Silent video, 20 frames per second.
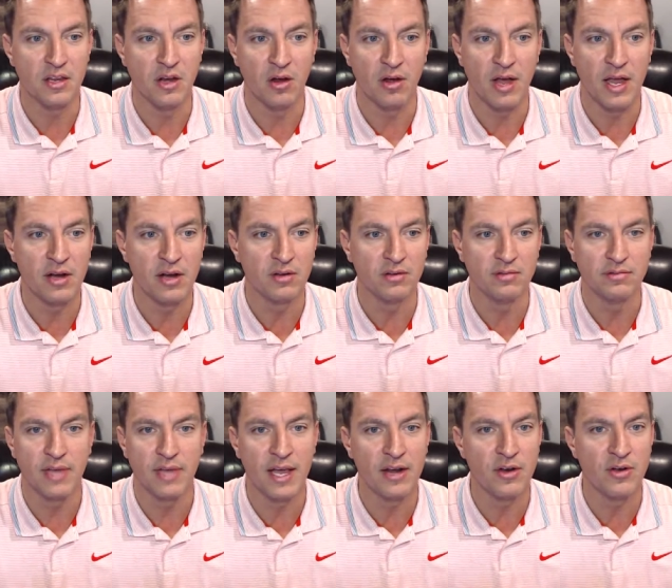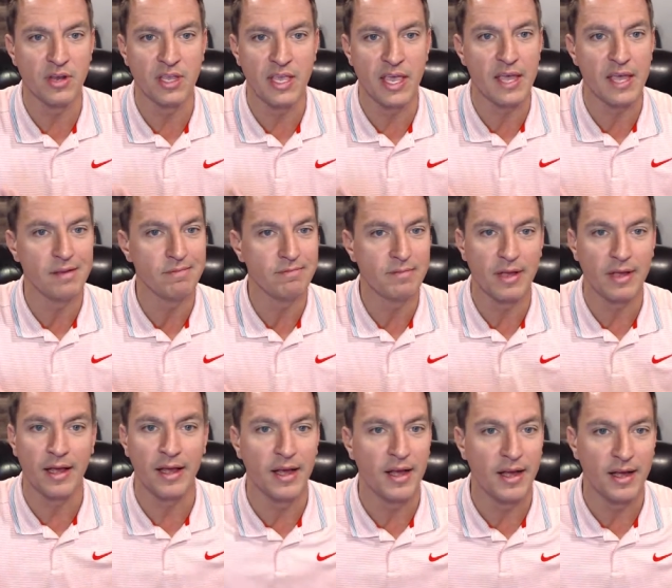you know, I don't, I don't get
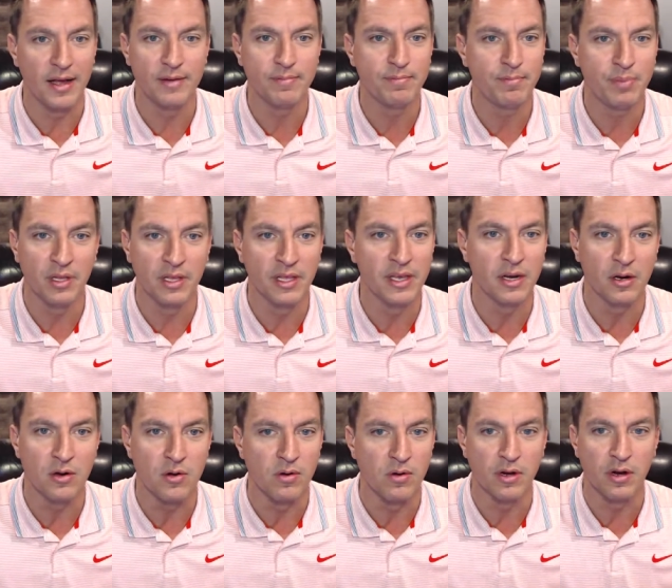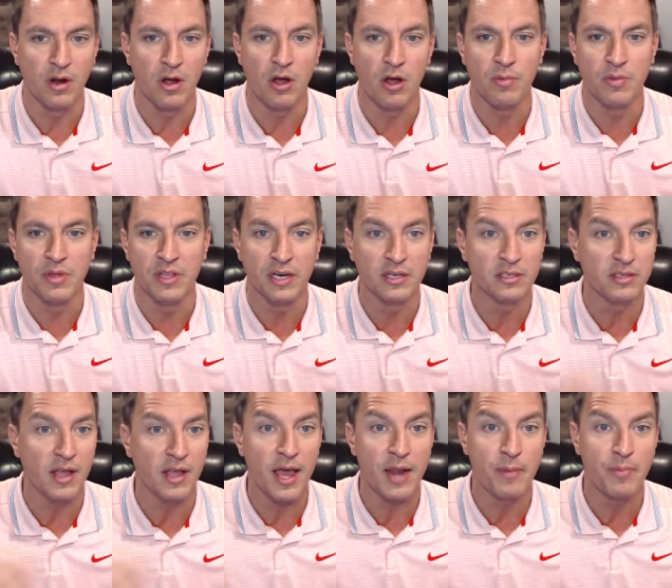uh, political at all, but
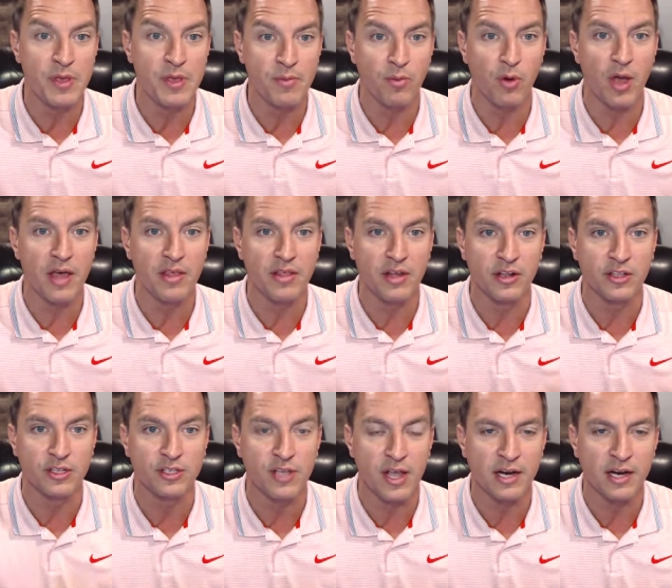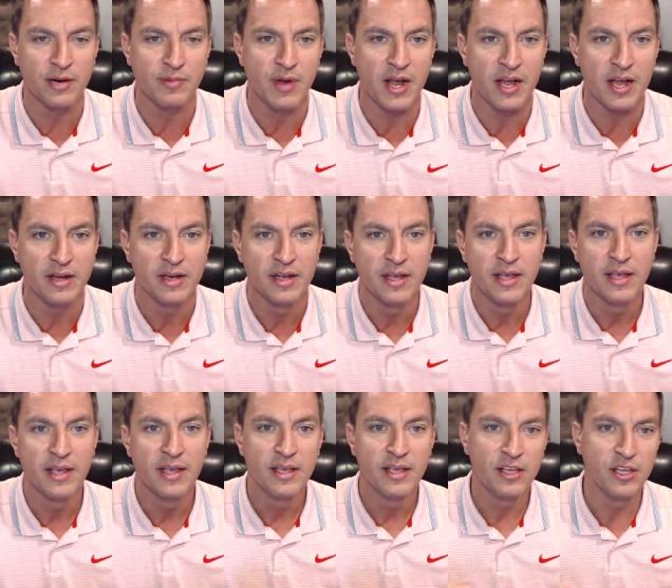there's a lot of people out there that talk about,
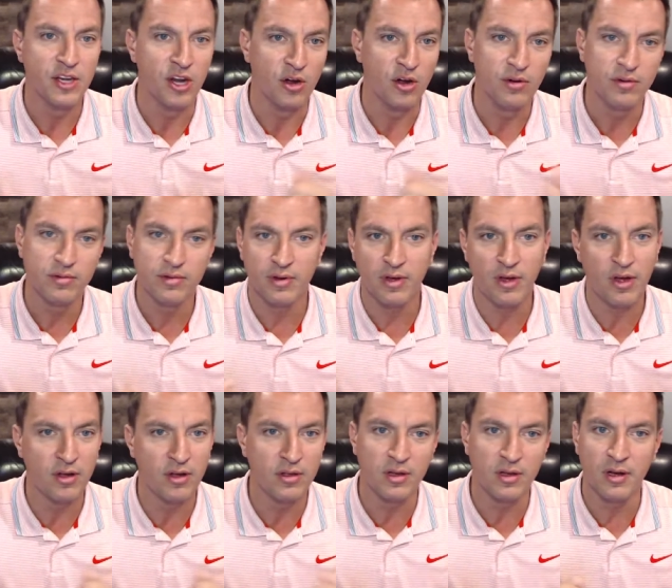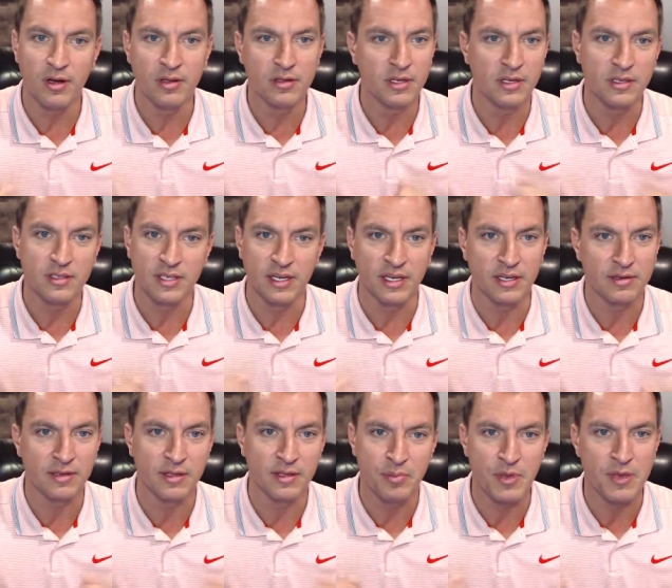you know, all, all the, the
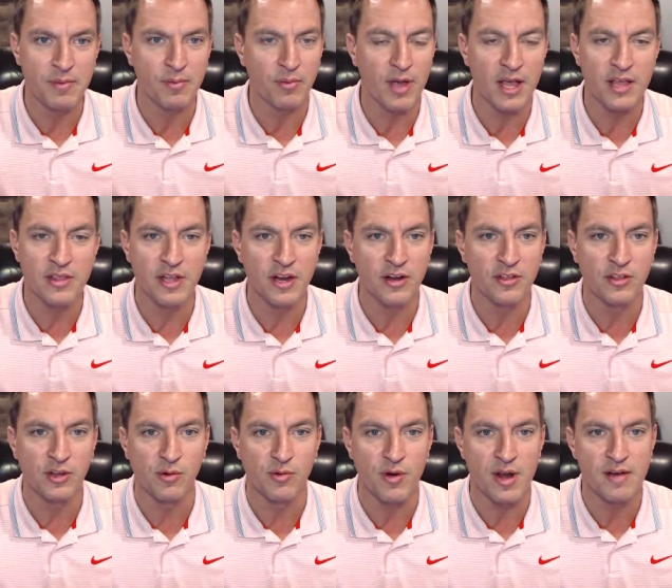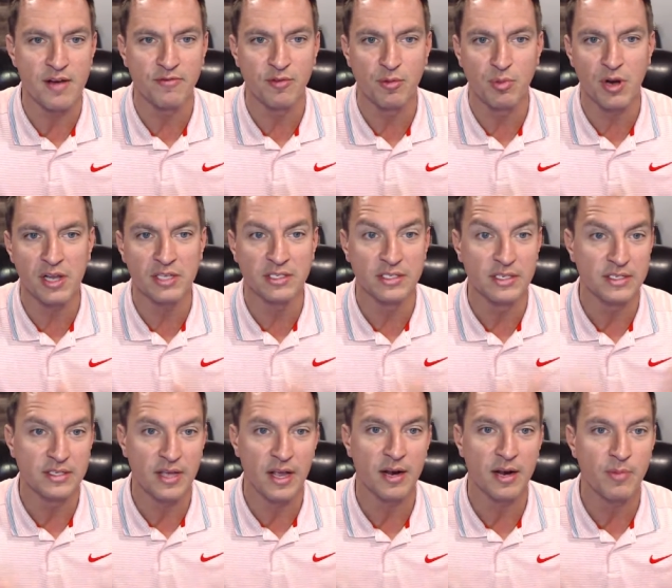the people out there that are running for
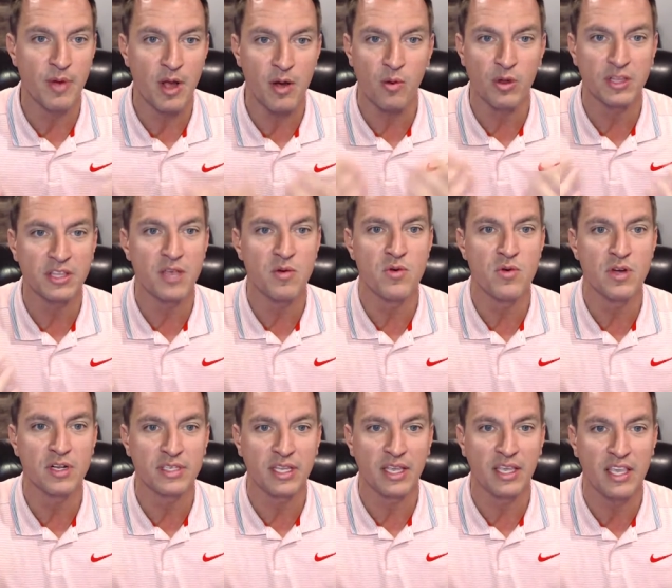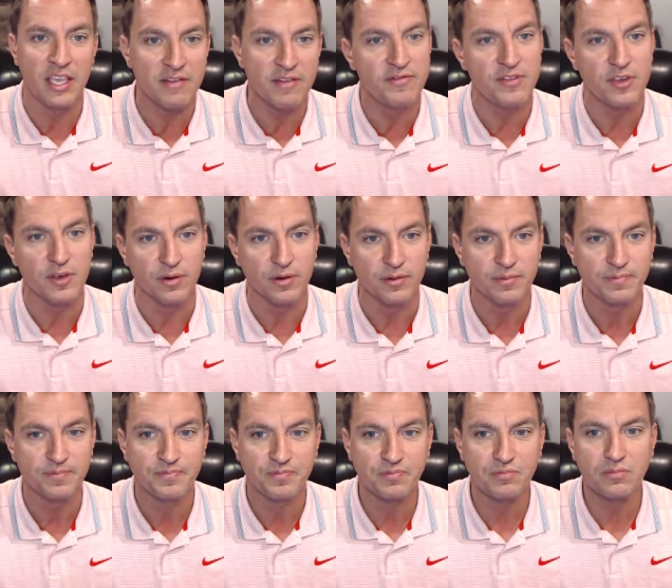president talk about what they want to give you,
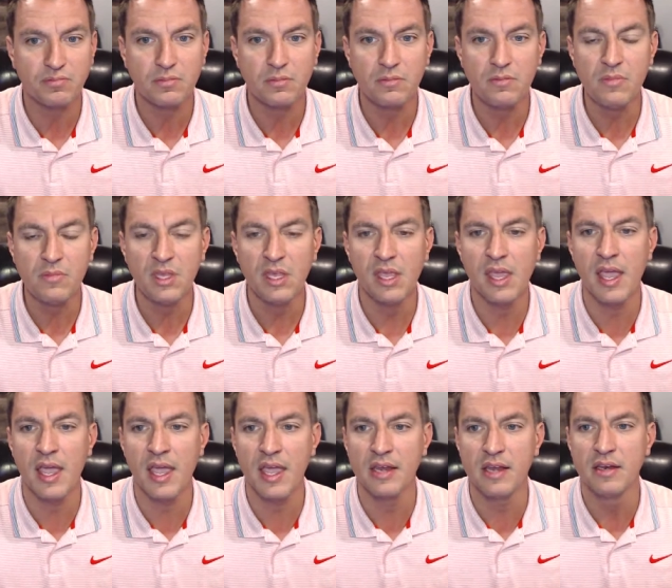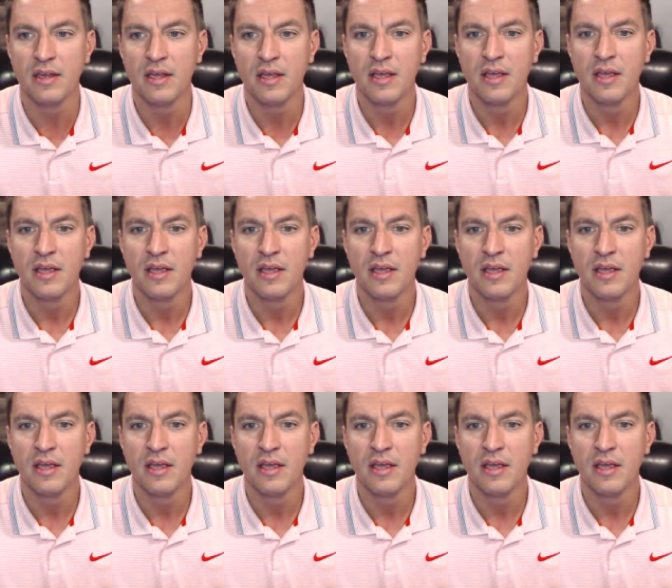and